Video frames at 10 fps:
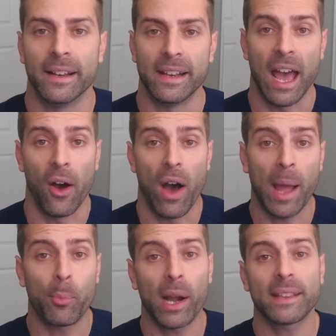Now, I
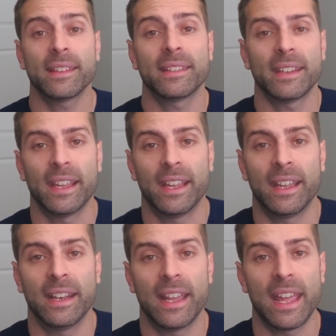practice
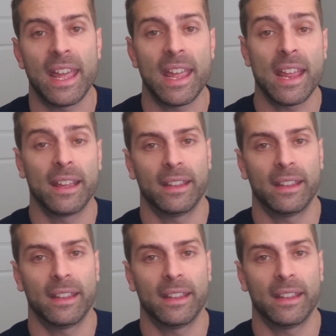in a